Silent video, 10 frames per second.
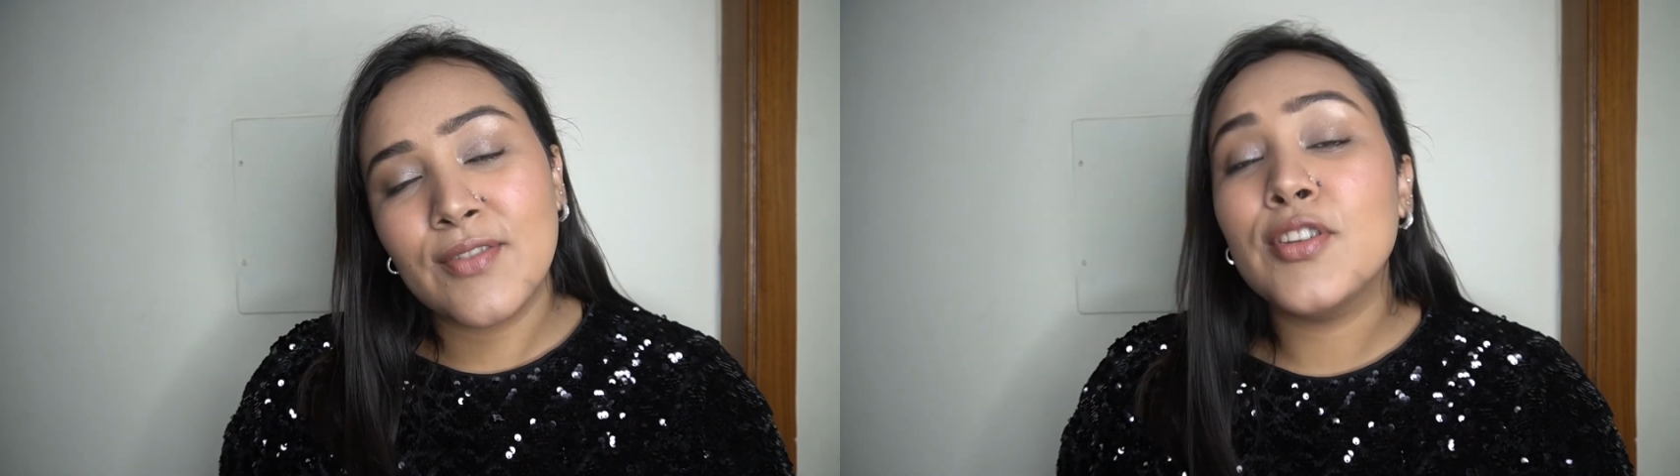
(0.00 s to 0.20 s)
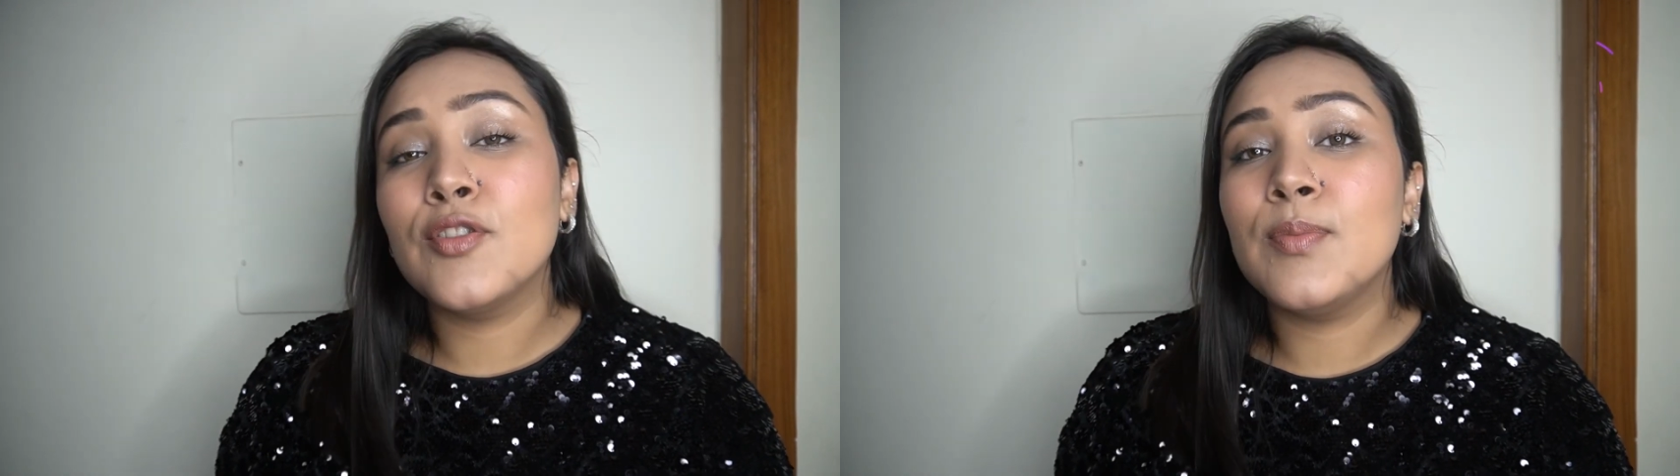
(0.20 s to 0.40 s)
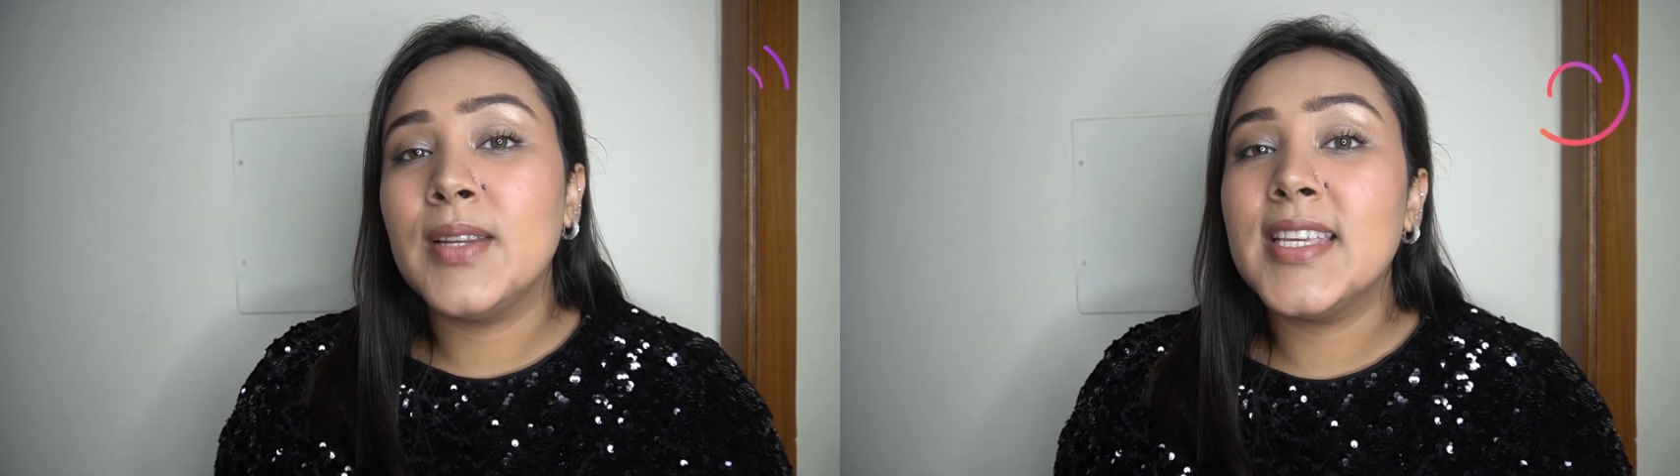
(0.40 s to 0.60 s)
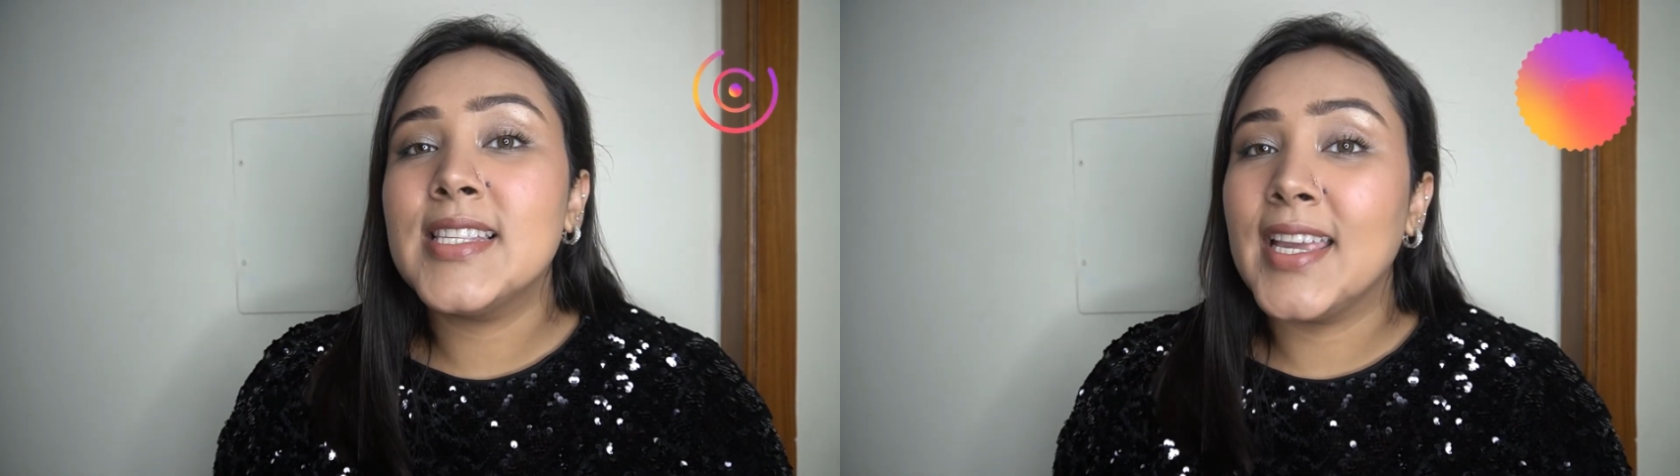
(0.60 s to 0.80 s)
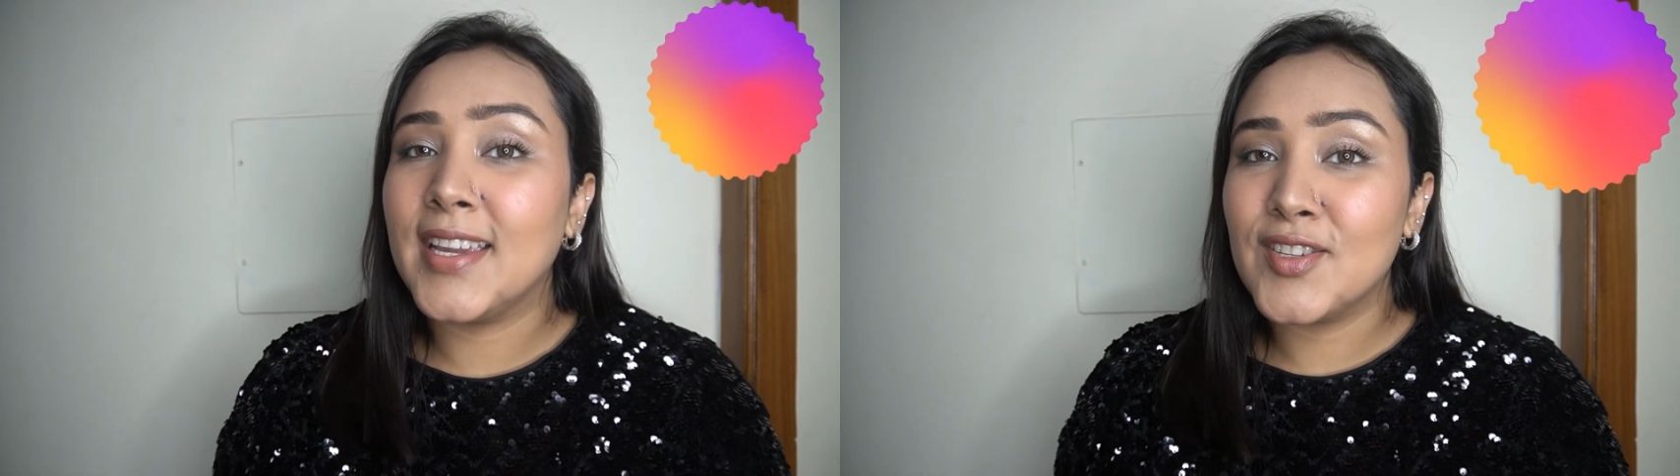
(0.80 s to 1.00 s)
If you do,
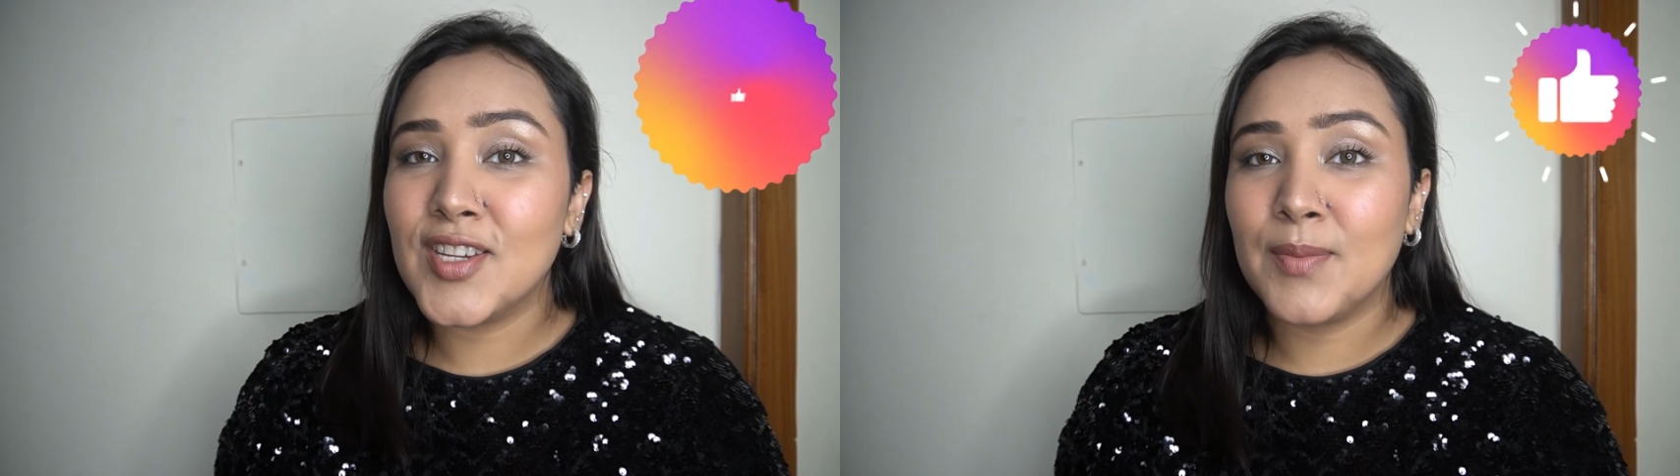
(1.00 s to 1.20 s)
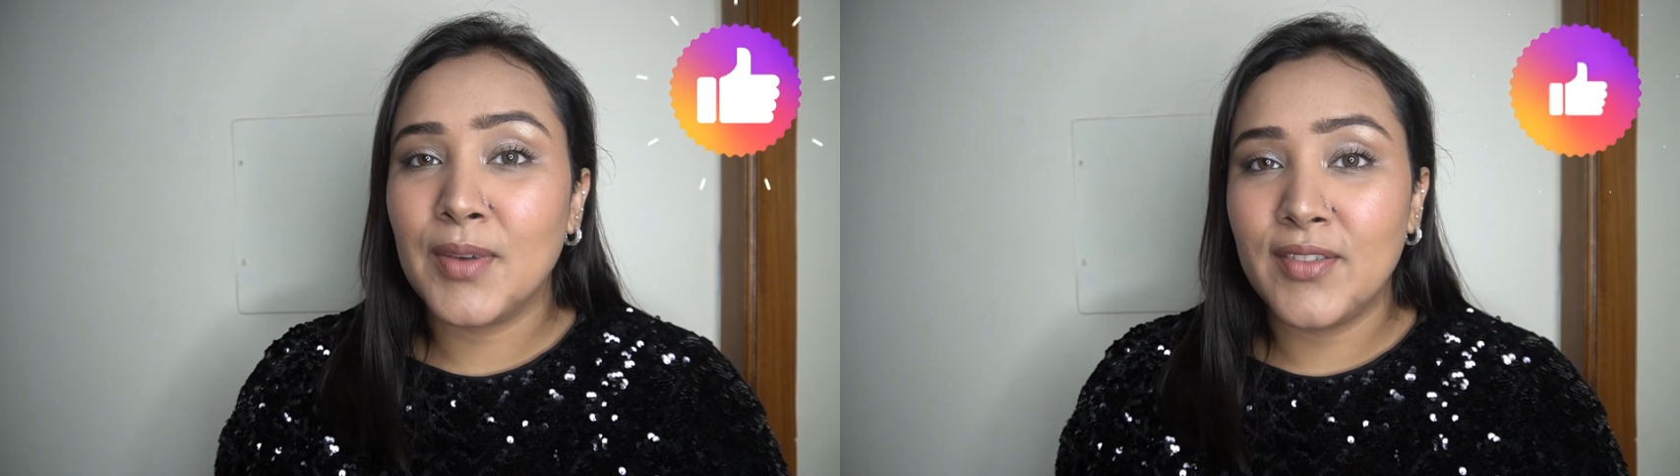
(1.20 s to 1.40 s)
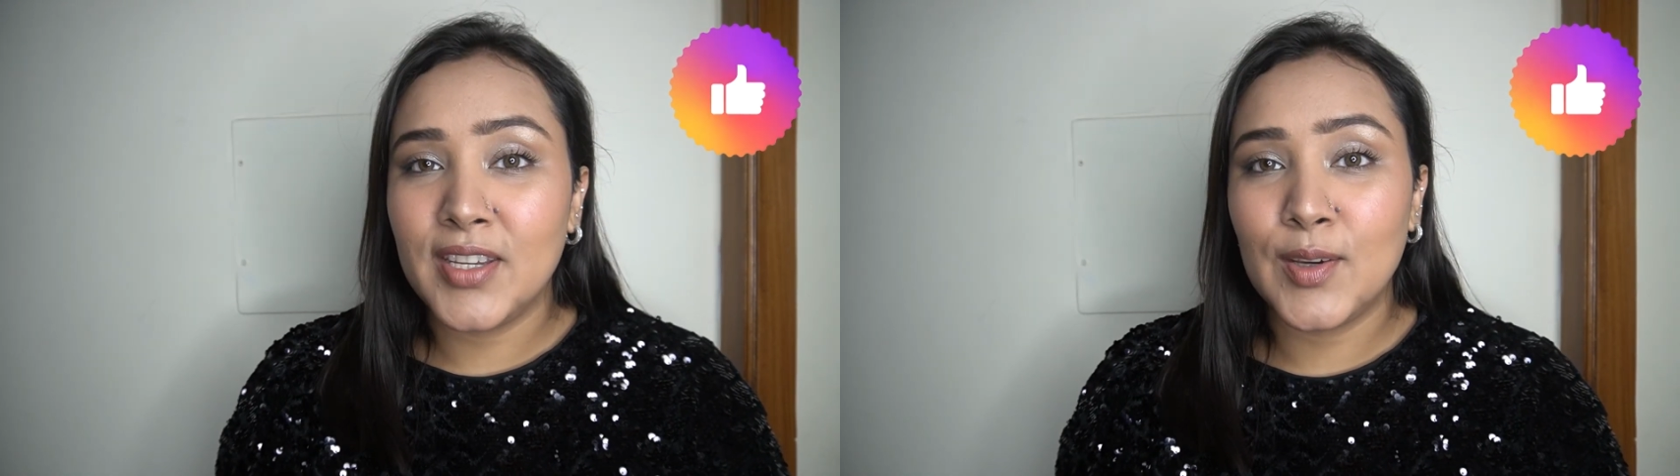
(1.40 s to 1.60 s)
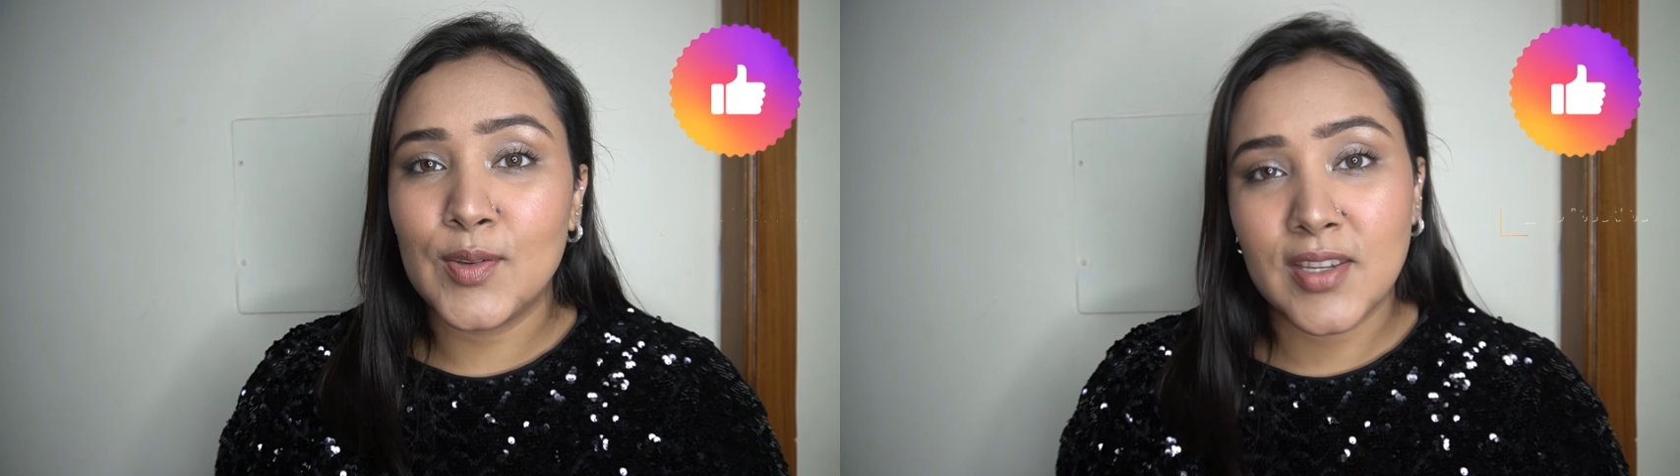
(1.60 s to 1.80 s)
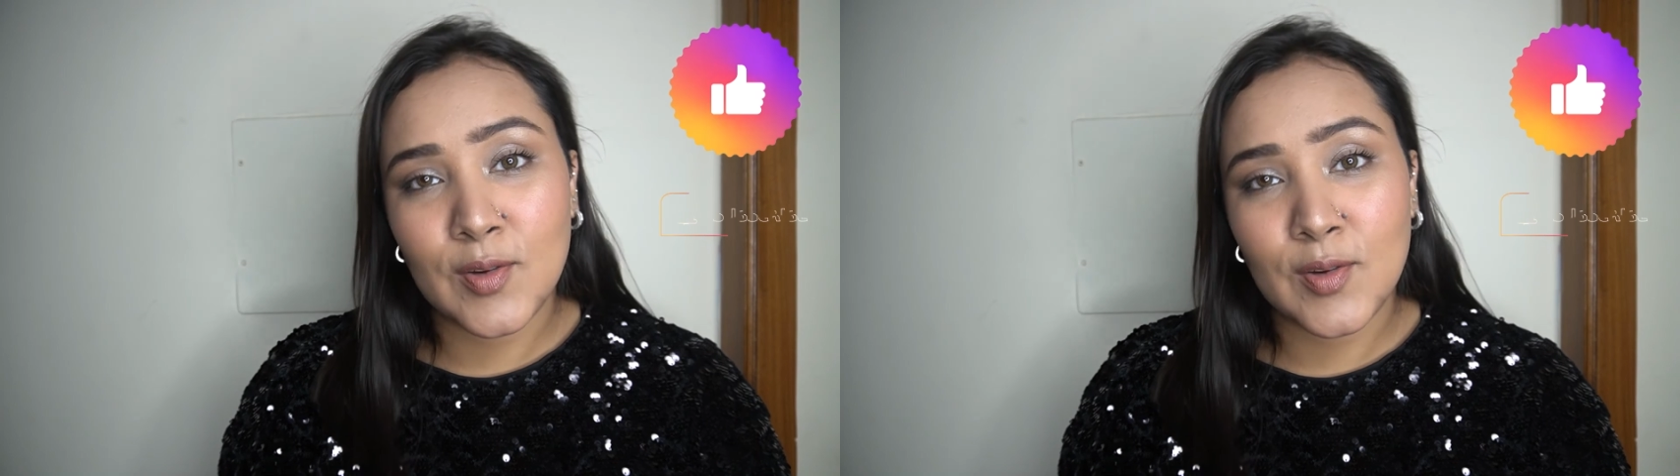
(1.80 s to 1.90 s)
please like and share my videos,